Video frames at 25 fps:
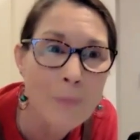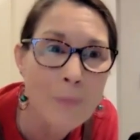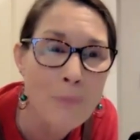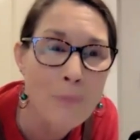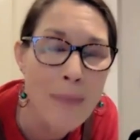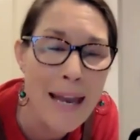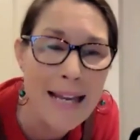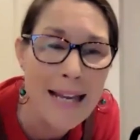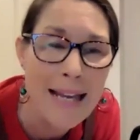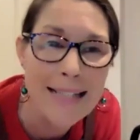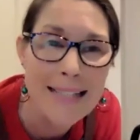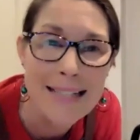
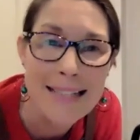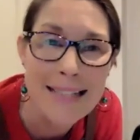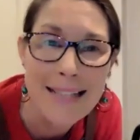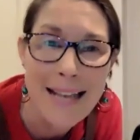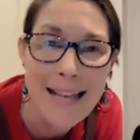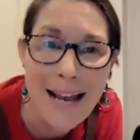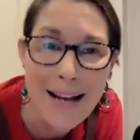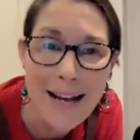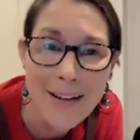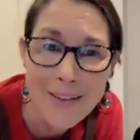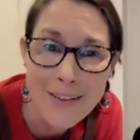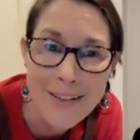Mandy's
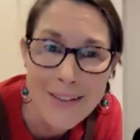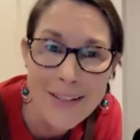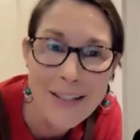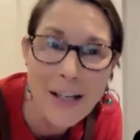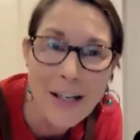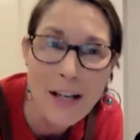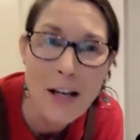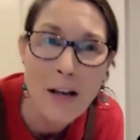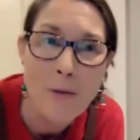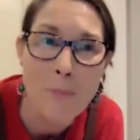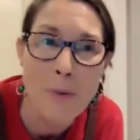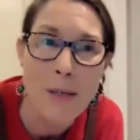house
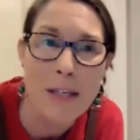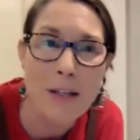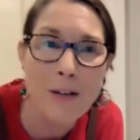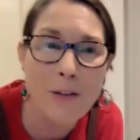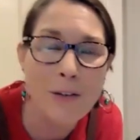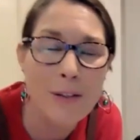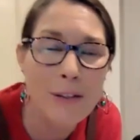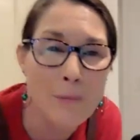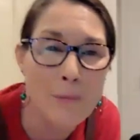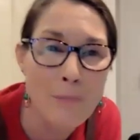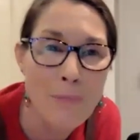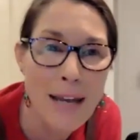
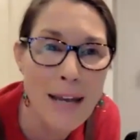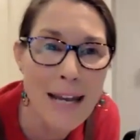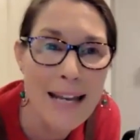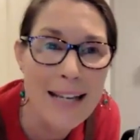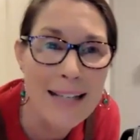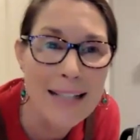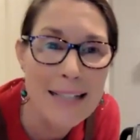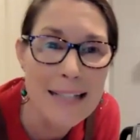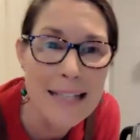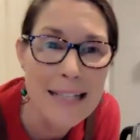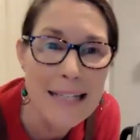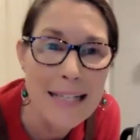because
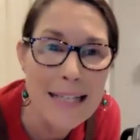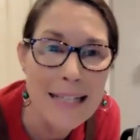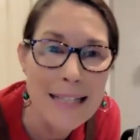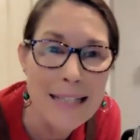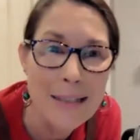Mandy